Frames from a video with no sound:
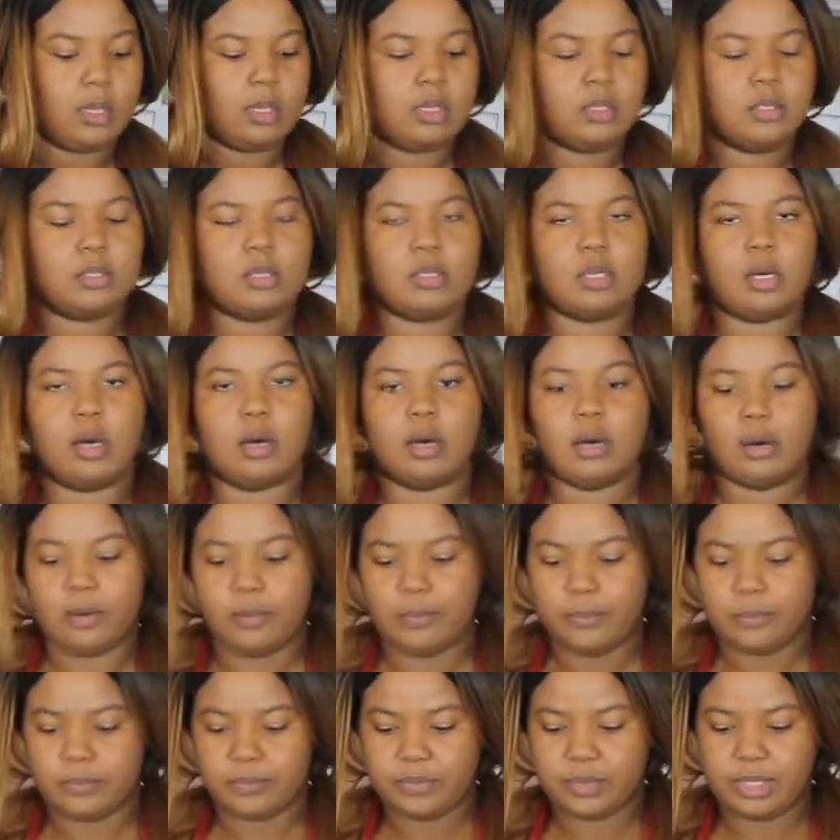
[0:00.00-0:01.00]

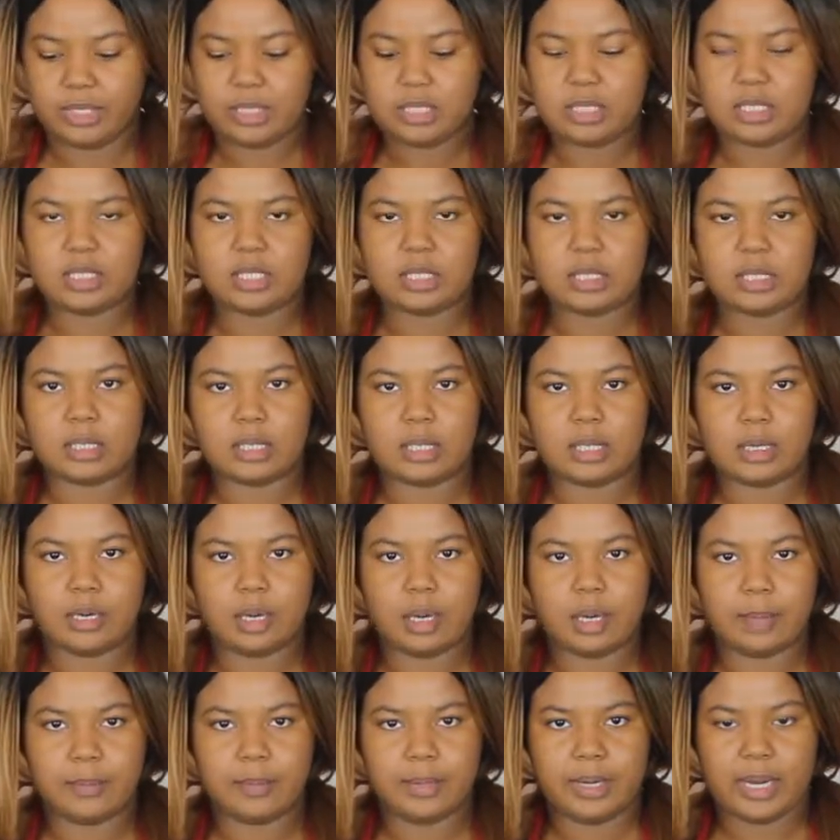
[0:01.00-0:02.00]
So this is just a
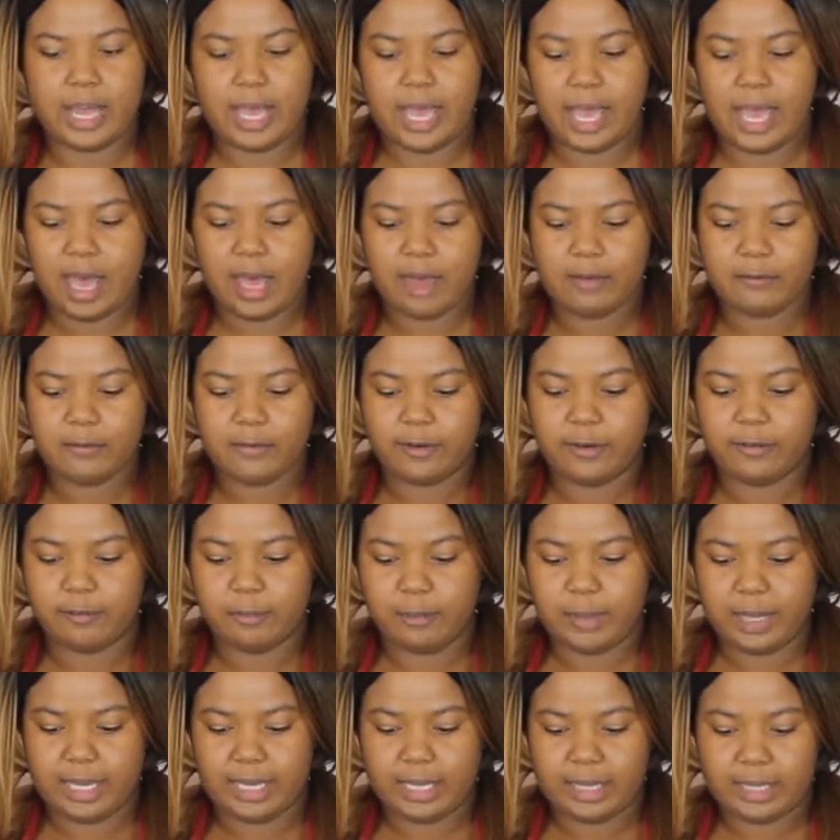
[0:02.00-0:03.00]
cup and a half of
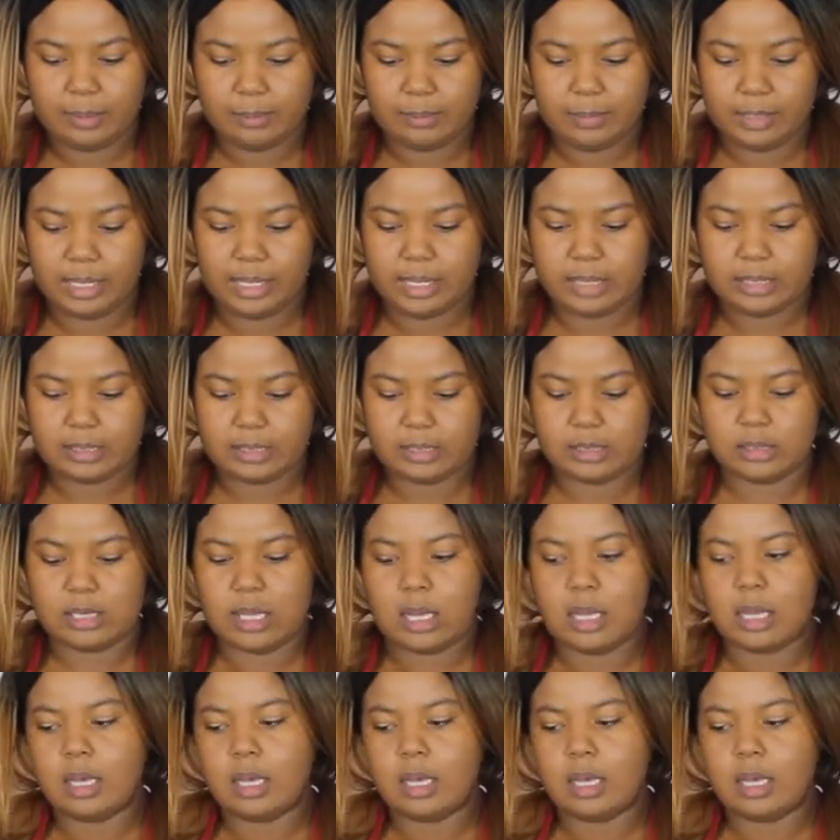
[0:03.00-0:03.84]
baking mix.